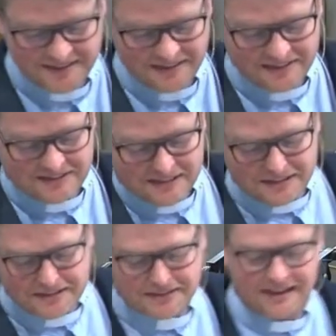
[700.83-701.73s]

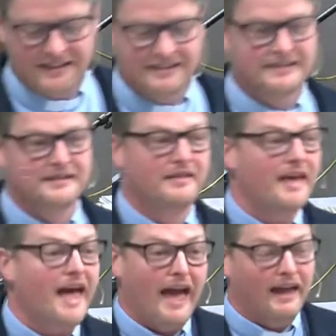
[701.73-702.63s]
Jesus is
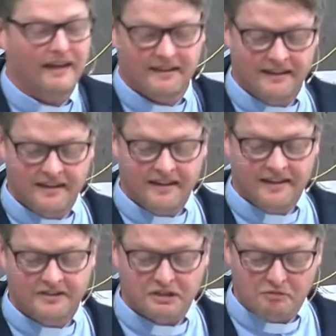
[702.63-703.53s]
there,
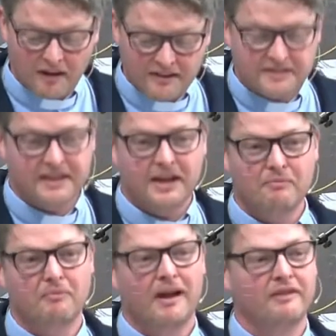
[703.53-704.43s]
she runs to
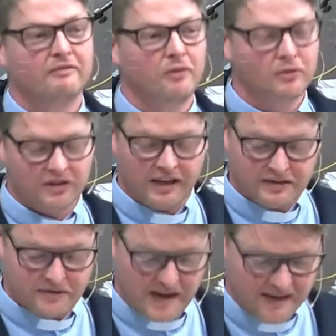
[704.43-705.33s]
him and falls at his
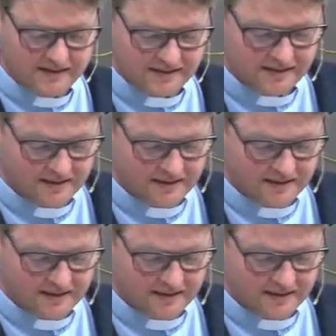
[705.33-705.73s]
feet.